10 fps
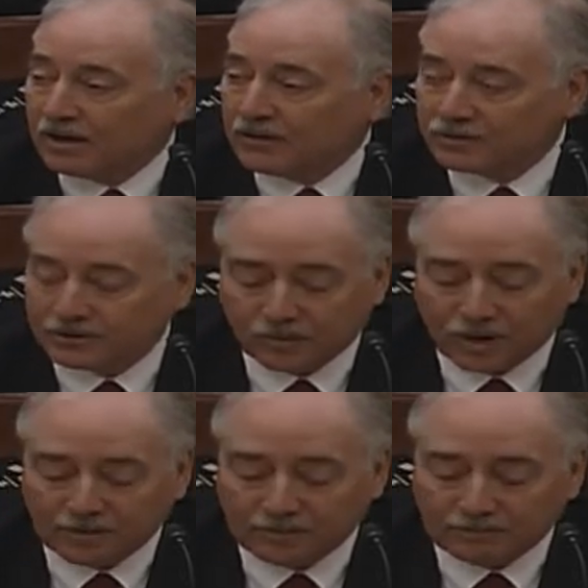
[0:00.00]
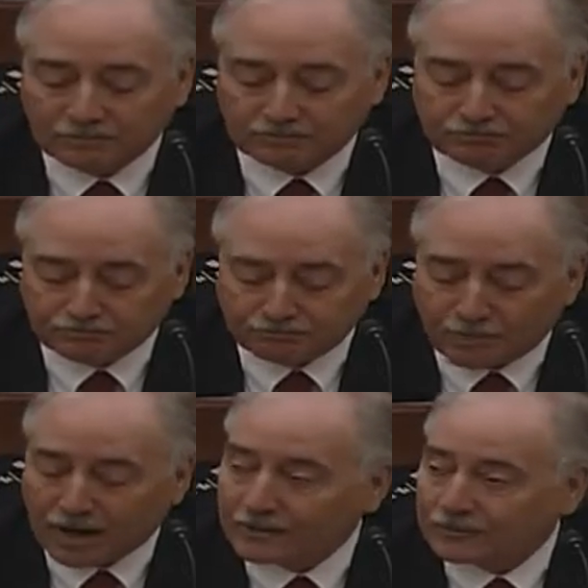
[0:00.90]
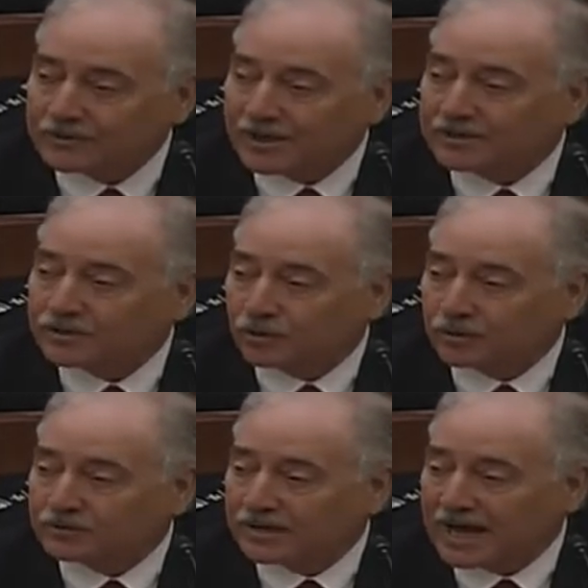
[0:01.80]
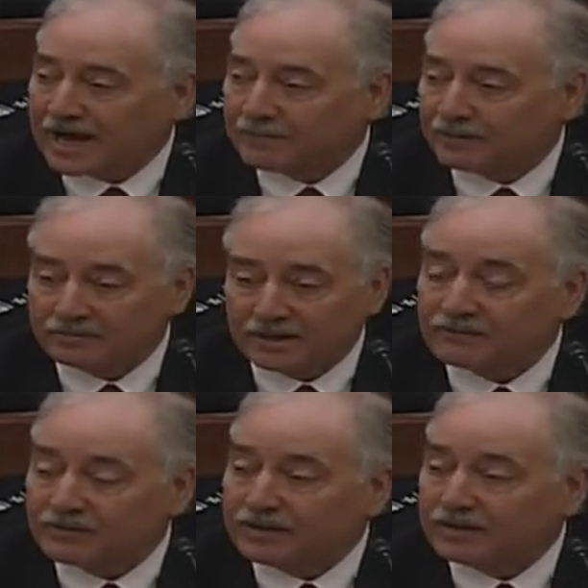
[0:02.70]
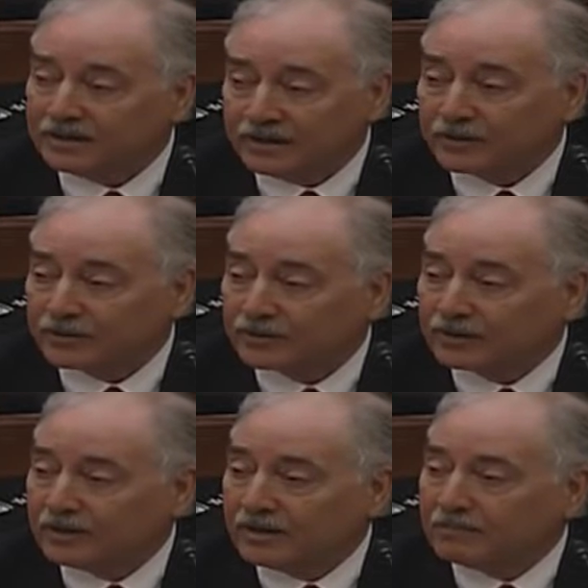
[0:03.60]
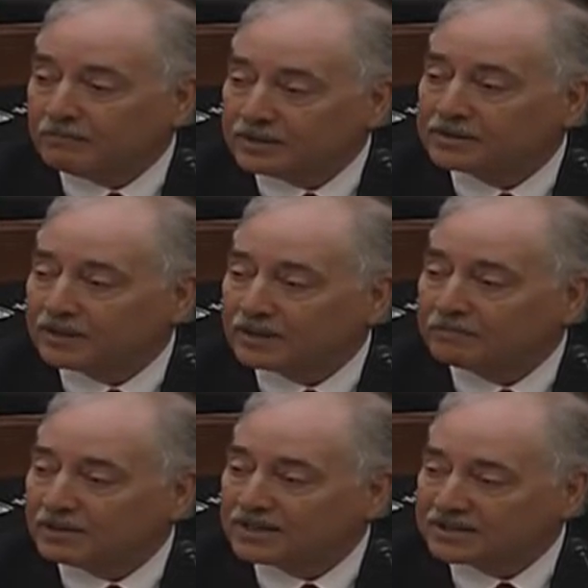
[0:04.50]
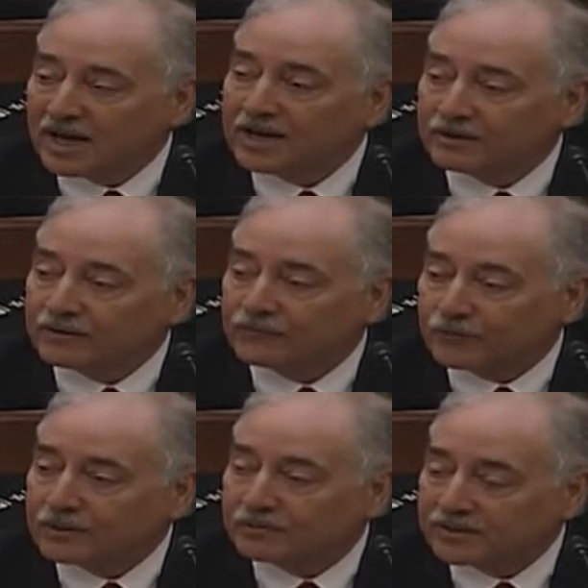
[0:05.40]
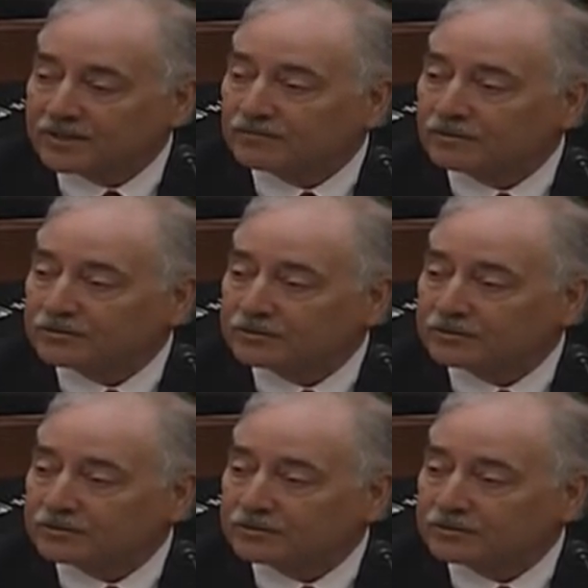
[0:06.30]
There's probably moderate-sized storms that happen every year, but that's kind of the frequency of those.